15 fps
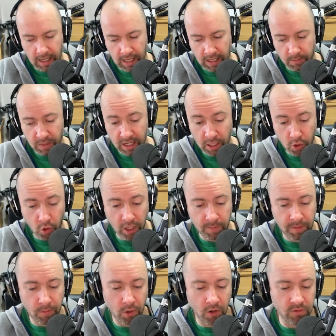um, and a lot
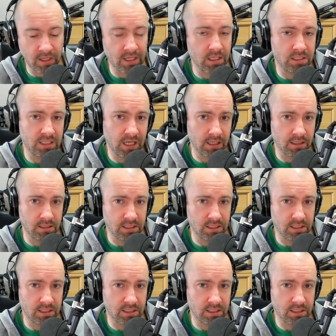of people out there are saying,